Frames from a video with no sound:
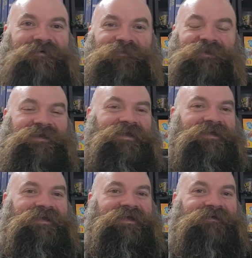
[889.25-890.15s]
Plenty
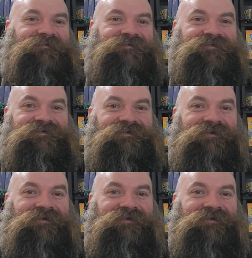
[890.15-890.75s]
of games